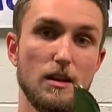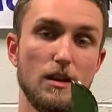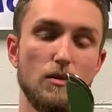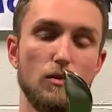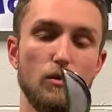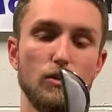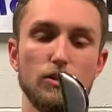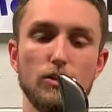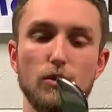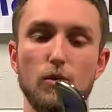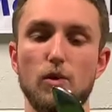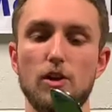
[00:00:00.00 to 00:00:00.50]

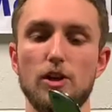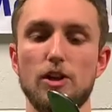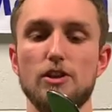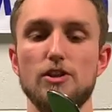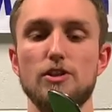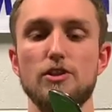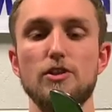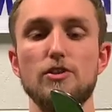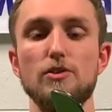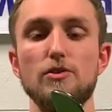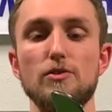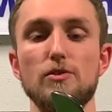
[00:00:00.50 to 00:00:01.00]
what you'll want to
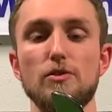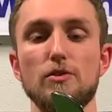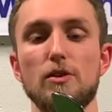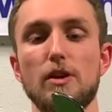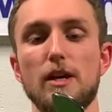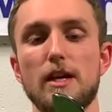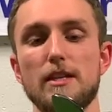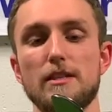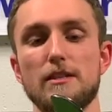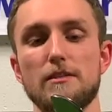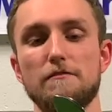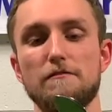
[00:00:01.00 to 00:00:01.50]
do
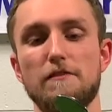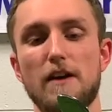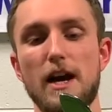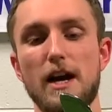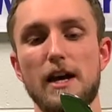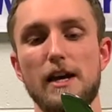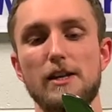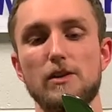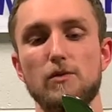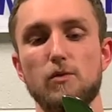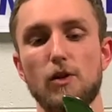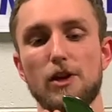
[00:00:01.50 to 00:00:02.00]
is
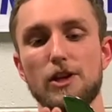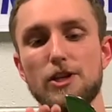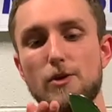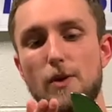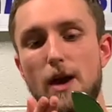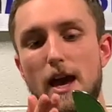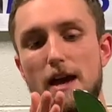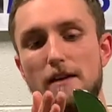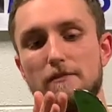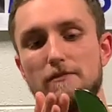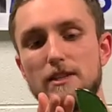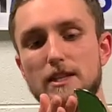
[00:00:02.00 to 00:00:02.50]
find where you
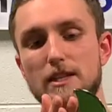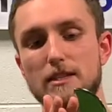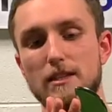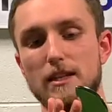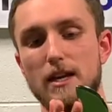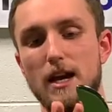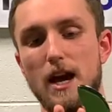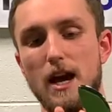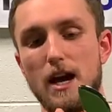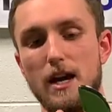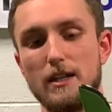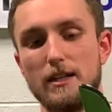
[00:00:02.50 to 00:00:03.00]
have these
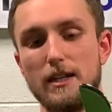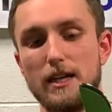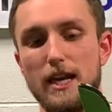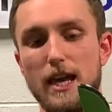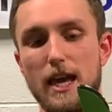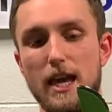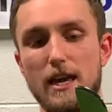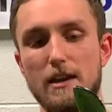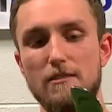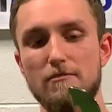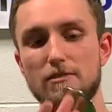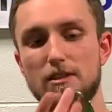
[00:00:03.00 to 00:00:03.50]

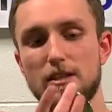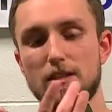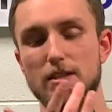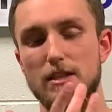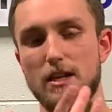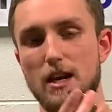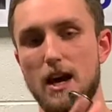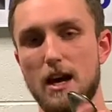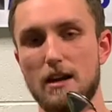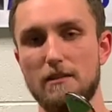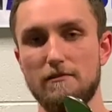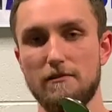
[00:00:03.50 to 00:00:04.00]
concave and these
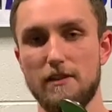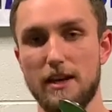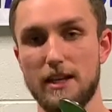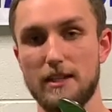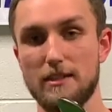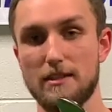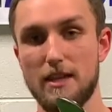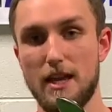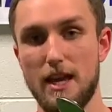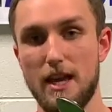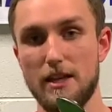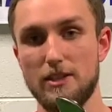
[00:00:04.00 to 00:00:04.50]

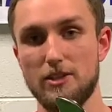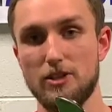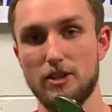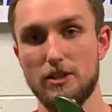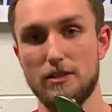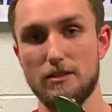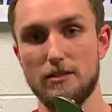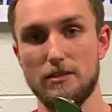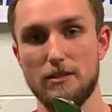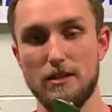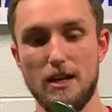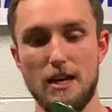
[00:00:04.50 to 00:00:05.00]
convex
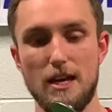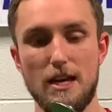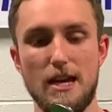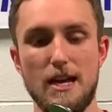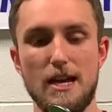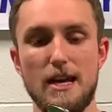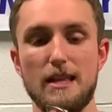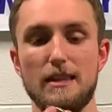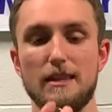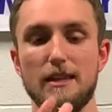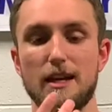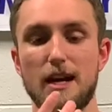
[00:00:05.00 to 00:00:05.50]
edges.
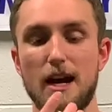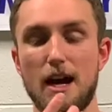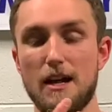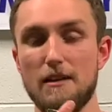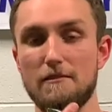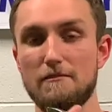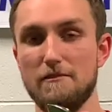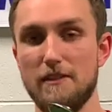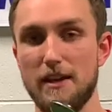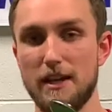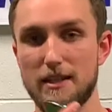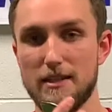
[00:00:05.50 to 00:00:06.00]
The
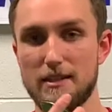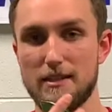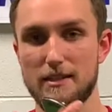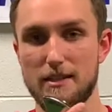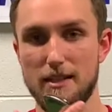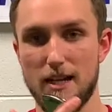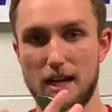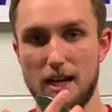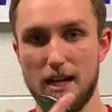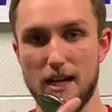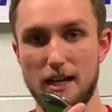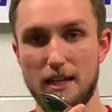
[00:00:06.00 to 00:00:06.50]
convex
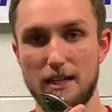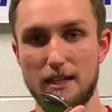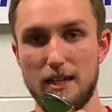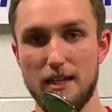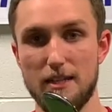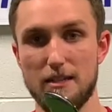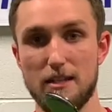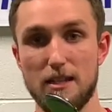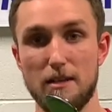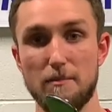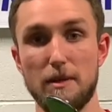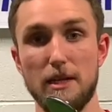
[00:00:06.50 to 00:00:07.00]
side is
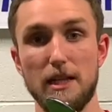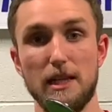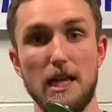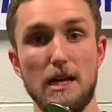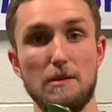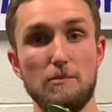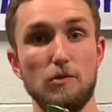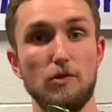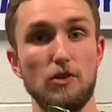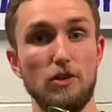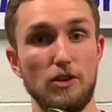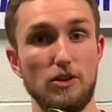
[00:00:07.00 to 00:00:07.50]
going to be a
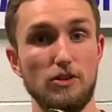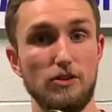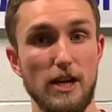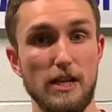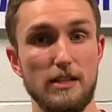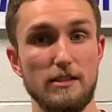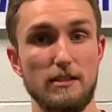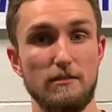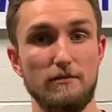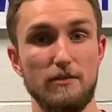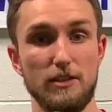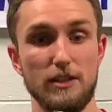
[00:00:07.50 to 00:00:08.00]
lot more
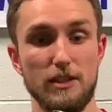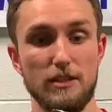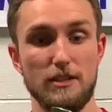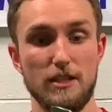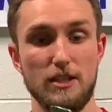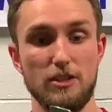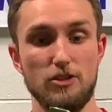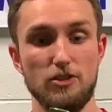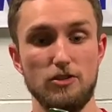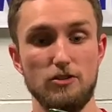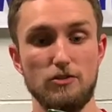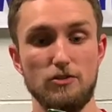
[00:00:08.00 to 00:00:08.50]
aggressive on the
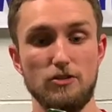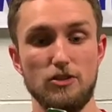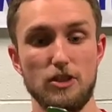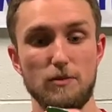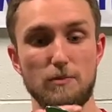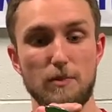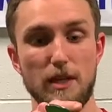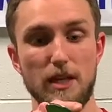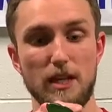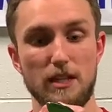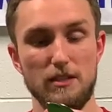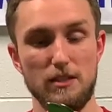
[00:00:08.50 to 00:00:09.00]
tissues just
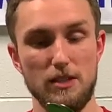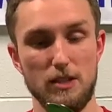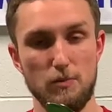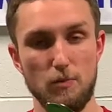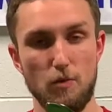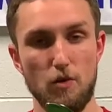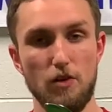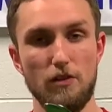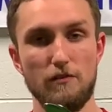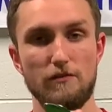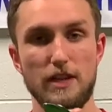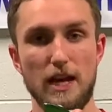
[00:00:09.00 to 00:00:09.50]
because it's
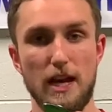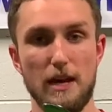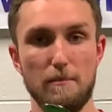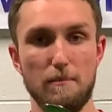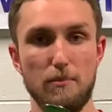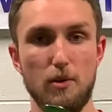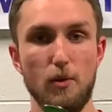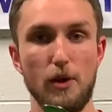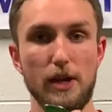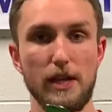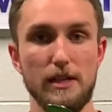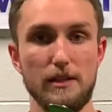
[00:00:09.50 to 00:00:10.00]
more of that
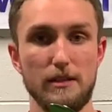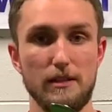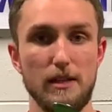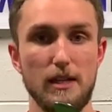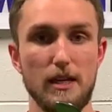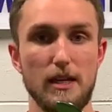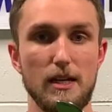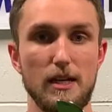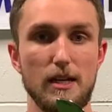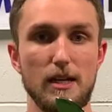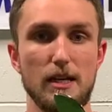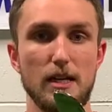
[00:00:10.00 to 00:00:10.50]
point,
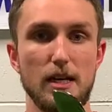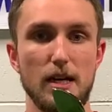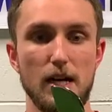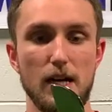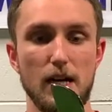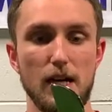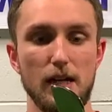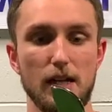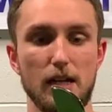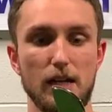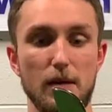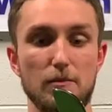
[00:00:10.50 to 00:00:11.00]

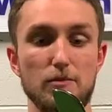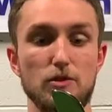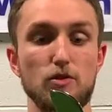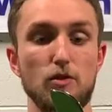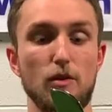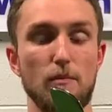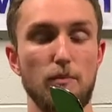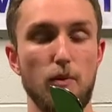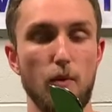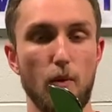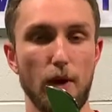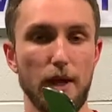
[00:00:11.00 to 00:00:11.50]
it comes to a
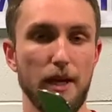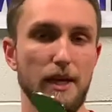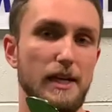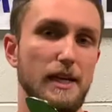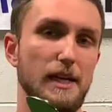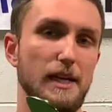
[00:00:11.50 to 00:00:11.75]
point